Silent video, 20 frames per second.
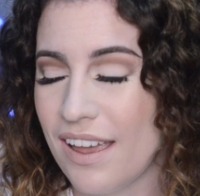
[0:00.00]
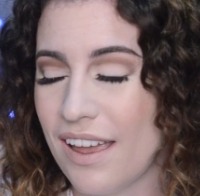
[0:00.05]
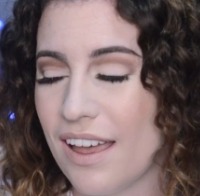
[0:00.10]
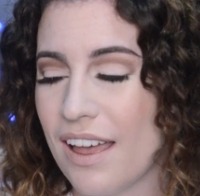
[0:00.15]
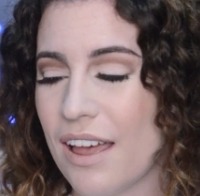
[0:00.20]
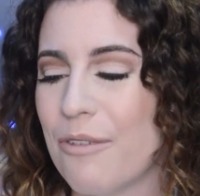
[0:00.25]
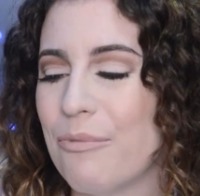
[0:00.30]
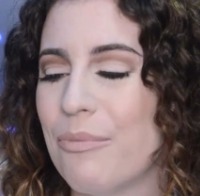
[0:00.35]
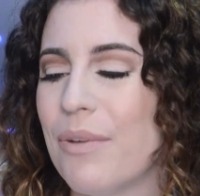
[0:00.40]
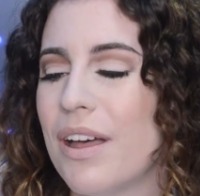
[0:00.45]

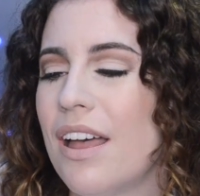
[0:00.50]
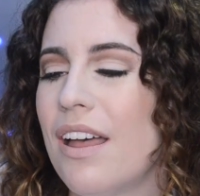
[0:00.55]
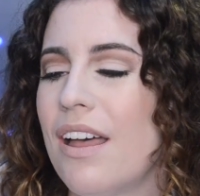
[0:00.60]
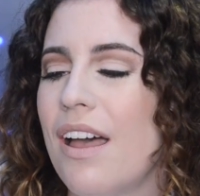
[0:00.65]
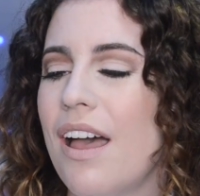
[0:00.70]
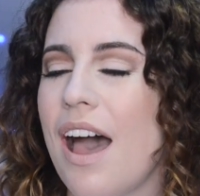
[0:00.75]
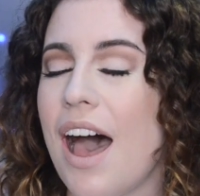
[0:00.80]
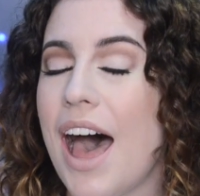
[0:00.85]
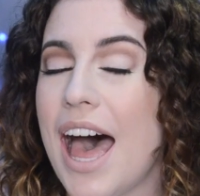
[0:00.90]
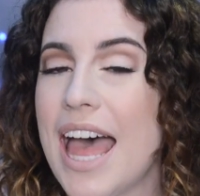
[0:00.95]

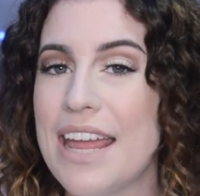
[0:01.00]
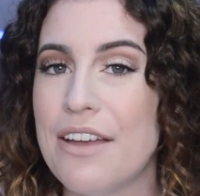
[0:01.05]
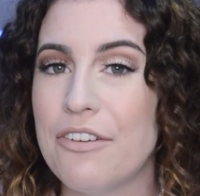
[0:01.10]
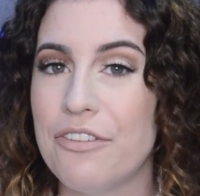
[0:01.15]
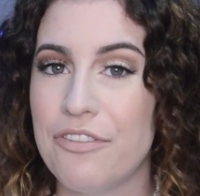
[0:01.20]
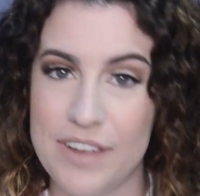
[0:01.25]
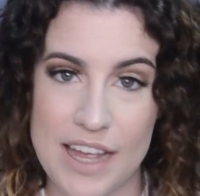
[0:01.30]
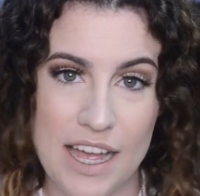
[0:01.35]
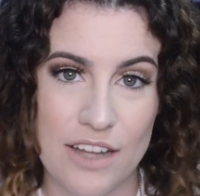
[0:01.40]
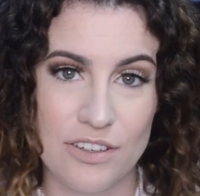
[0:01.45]
I have
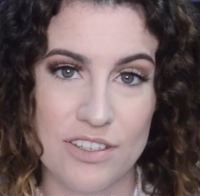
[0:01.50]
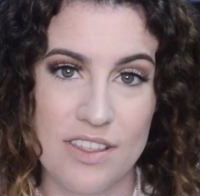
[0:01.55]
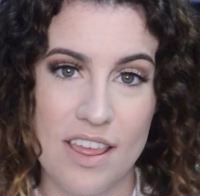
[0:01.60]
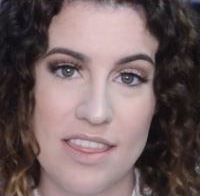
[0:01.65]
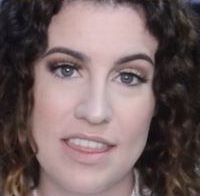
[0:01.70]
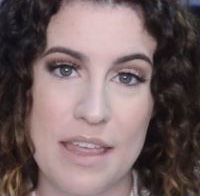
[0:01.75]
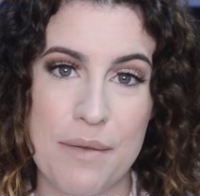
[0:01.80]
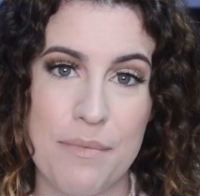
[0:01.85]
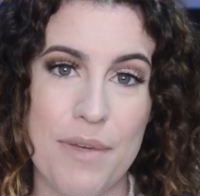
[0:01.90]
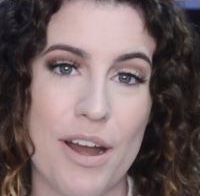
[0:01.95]
found
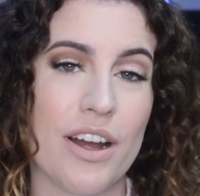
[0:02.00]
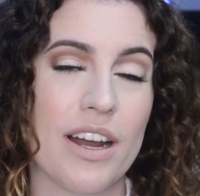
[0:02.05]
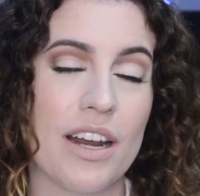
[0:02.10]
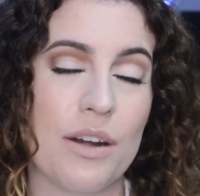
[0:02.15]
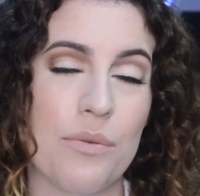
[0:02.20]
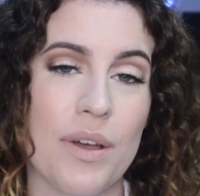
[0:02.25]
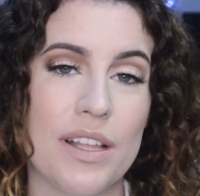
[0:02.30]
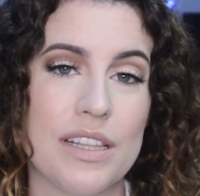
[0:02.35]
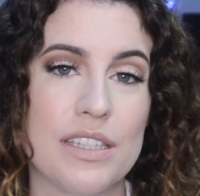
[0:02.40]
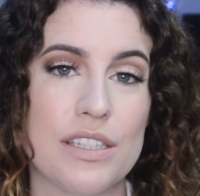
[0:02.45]
that the
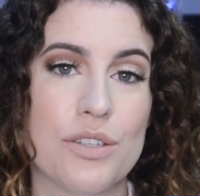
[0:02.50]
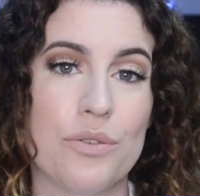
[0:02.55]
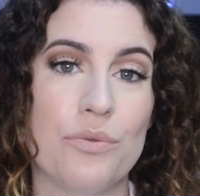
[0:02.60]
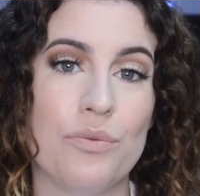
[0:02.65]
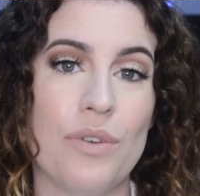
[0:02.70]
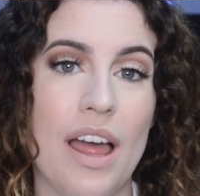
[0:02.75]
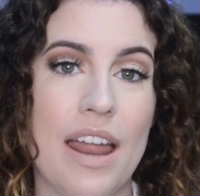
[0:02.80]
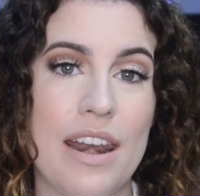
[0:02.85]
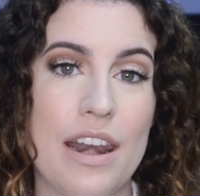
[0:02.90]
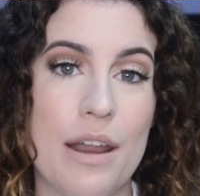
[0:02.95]
American ones
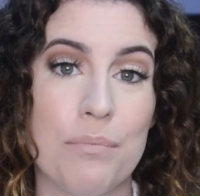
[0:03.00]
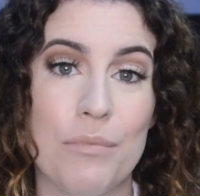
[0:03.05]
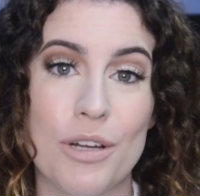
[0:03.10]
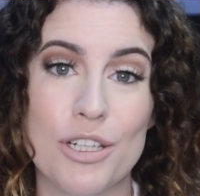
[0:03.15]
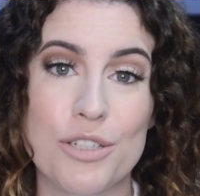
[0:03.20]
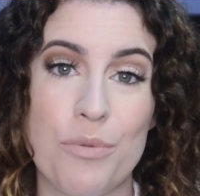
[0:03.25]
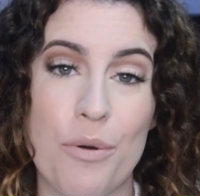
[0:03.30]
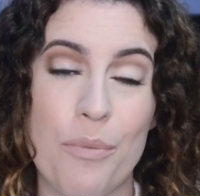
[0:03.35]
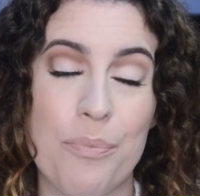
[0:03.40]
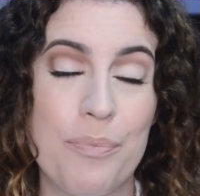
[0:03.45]
run
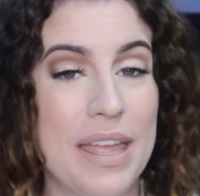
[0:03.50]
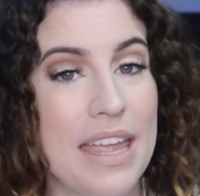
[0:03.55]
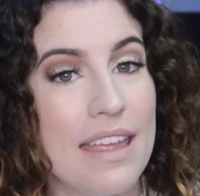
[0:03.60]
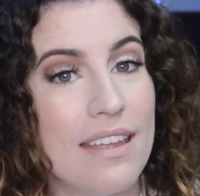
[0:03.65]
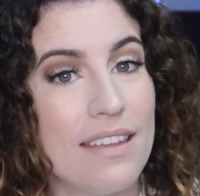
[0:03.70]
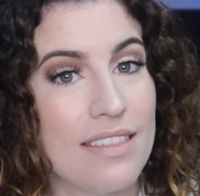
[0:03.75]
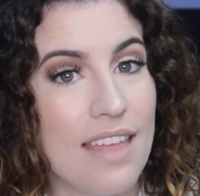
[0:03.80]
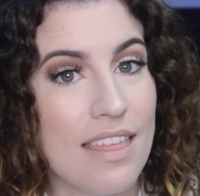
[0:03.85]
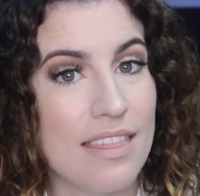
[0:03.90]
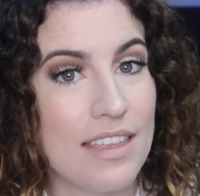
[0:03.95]
much more
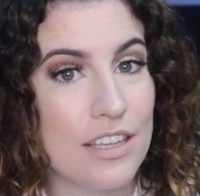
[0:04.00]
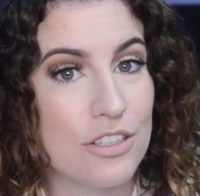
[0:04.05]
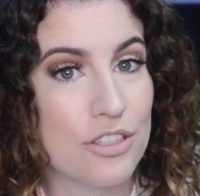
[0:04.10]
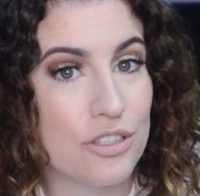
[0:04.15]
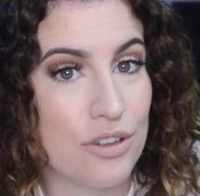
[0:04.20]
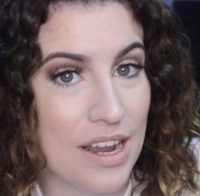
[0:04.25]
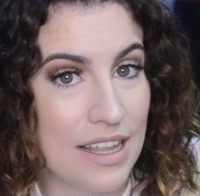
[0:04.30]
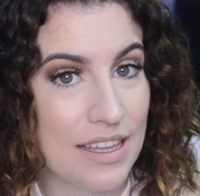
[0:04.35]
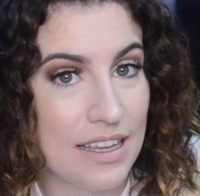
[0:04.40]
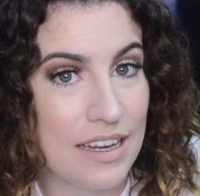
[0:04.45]
pink than the
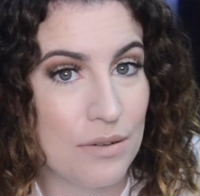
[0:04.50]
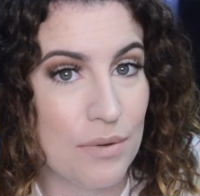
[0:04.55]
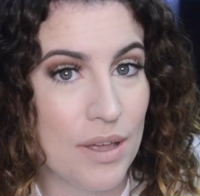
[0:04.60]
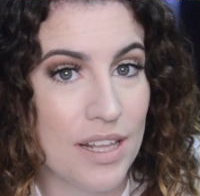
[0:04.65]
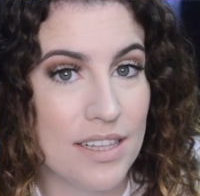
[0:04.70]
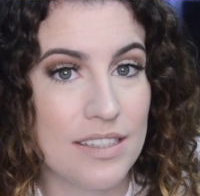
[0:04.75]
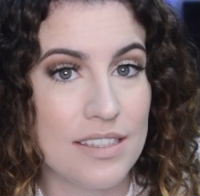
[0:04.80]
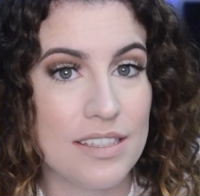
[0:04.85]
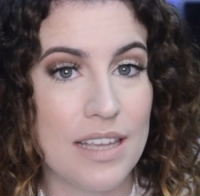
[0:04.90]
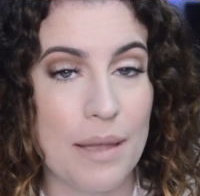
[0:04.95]
Australian
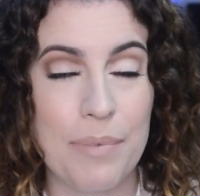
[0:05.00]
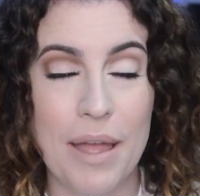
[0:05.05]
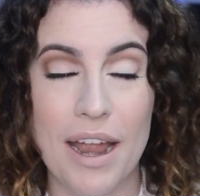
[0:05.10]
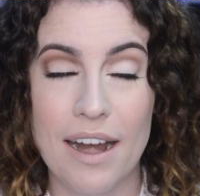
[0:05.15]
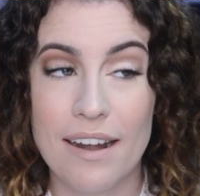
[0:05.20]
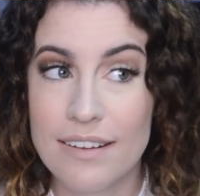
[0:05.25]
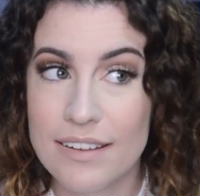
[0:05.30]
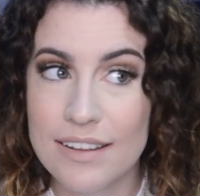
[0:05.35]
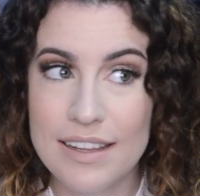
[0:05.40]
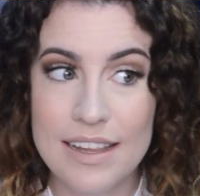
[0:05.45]
ones.
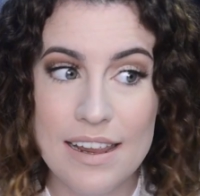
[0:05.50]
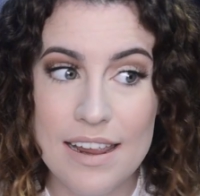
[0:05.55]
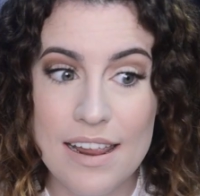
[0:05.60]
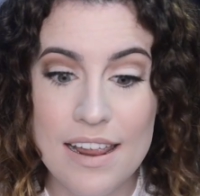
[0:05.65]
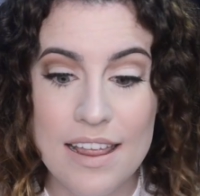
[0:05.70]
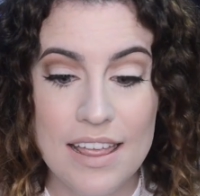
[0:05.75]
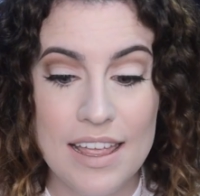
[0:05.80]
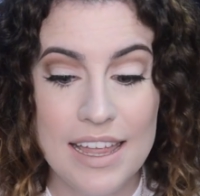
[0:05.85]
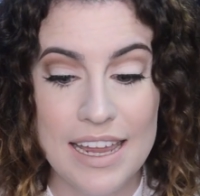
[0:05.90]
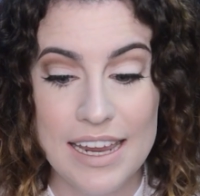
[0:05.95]

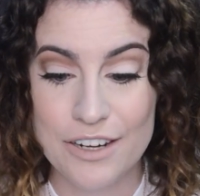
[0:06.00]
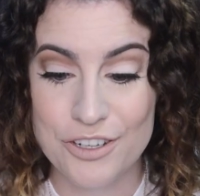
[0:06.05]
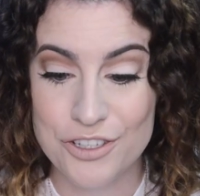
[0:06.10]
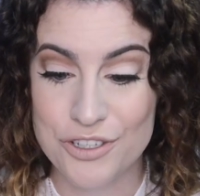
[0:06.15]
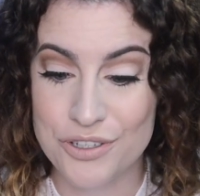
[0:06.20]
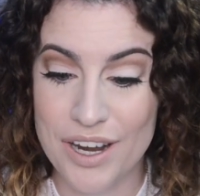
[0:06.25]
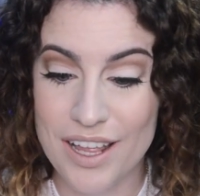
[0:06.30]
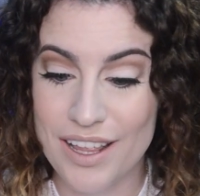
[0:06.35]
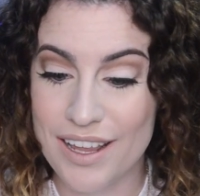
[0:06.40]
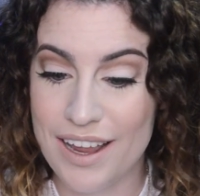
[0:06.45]
Apparently, in
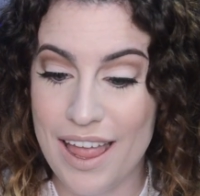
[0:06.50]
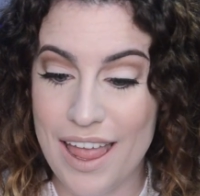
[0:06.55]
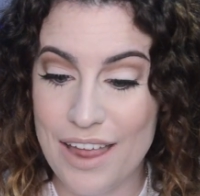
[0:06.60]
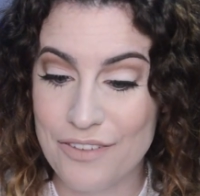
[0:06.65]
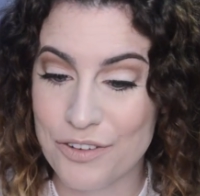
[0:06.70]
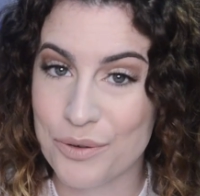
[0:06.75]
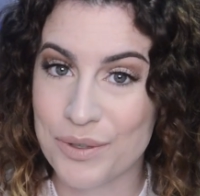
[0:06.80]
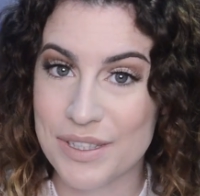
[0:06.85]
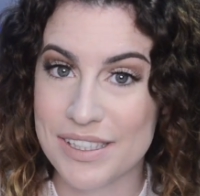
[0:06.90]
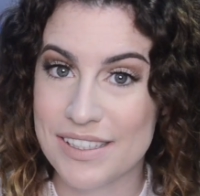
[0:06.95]
Australia,
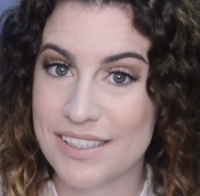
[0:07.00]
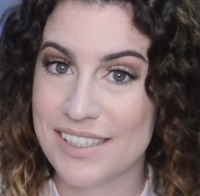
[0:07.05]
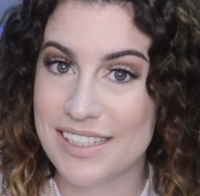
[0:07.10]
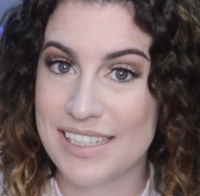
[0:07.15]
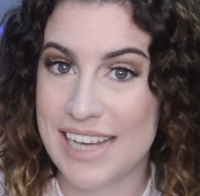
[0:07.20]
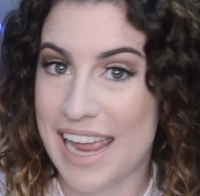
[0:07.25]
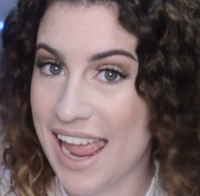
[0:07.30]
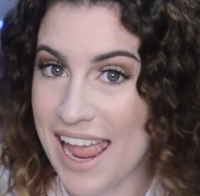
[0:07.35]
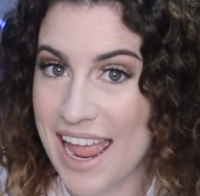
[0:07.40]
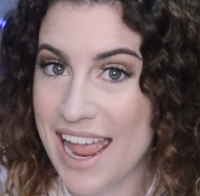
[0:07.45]
everyone's
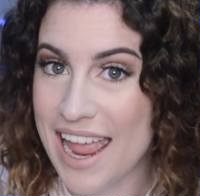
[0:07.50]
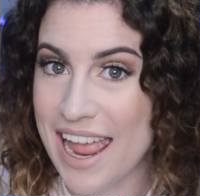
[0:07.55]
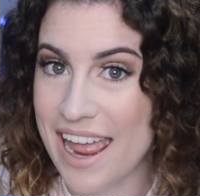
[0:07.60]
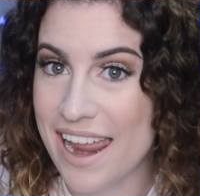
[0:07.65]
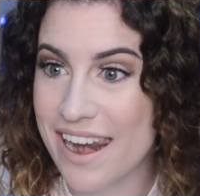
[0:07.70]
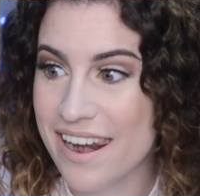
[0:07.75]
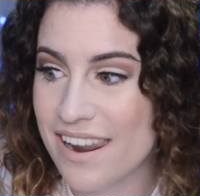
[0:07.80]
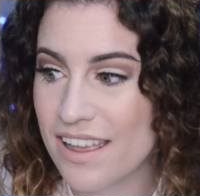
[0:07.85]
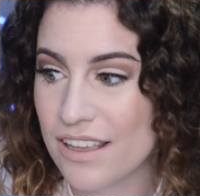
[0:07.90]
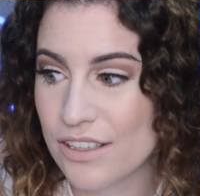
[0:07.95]

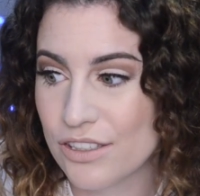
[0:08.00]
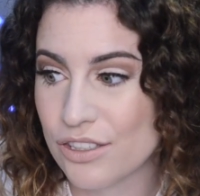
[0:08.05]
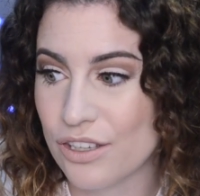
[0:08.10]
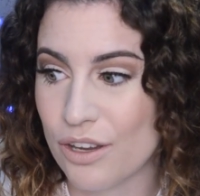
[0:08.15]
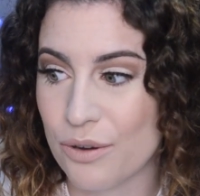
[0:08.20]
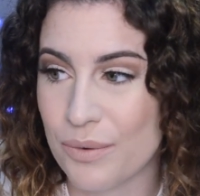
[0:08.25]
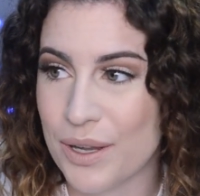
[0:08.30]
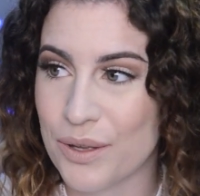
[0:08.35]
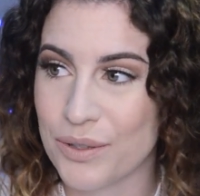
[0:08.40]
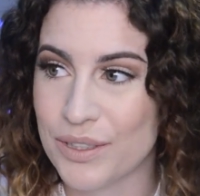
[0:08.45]
tan,
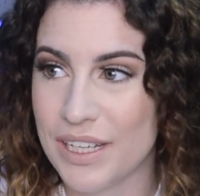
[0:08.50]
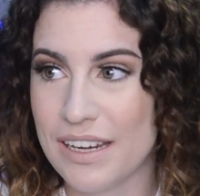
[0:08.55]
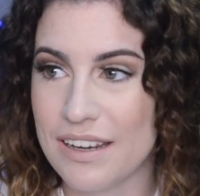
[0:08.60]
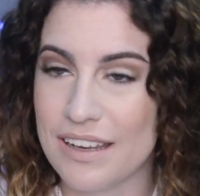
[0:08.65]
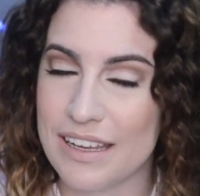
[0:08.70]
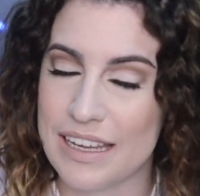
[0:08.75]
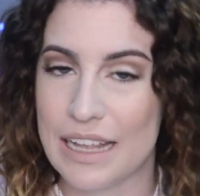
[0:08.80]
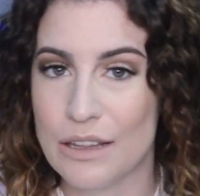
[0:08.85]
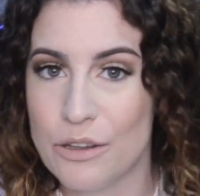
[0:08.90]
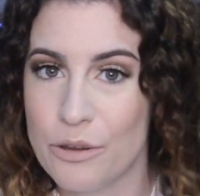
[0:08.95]
so we all need
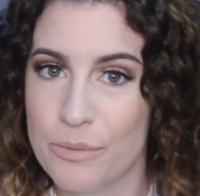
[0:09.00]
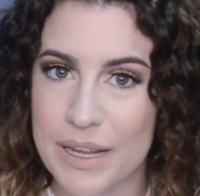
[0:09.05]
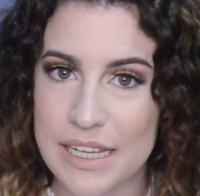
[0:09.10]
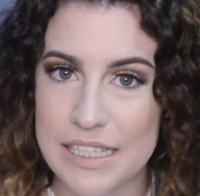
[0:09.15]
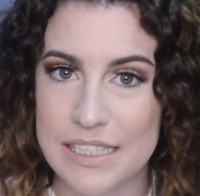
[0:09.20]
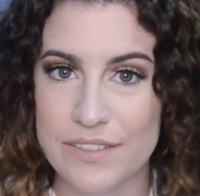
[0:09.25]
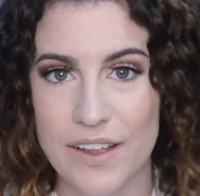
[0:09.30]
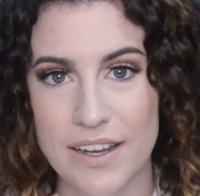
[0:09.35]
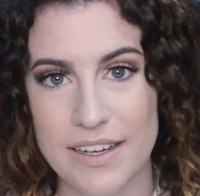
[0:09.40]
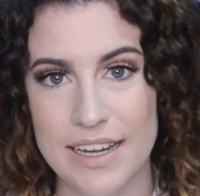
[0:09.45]

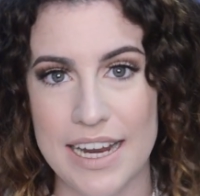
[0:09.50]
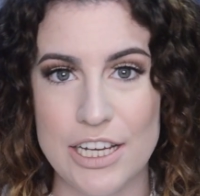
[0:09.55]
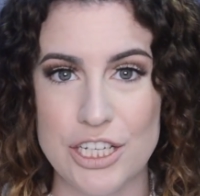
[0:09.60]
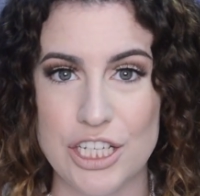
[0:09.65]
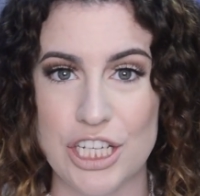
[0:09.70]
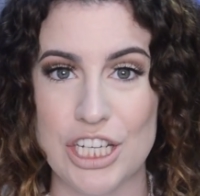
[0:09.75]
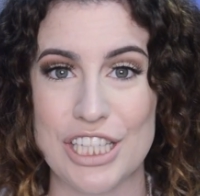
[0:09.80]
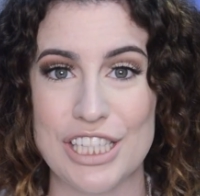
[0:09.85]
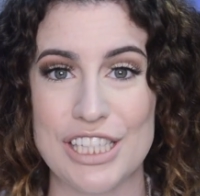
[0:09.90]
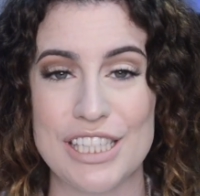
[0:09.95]
yellow-based
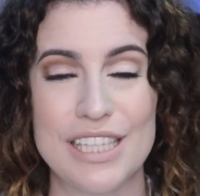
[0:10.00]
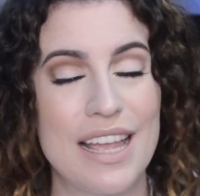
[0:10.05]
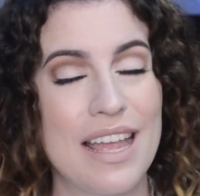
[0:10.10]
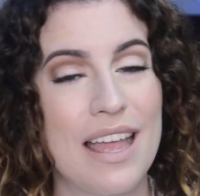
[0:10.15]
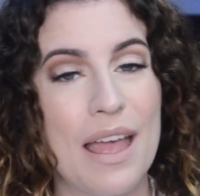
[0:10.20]
foundations,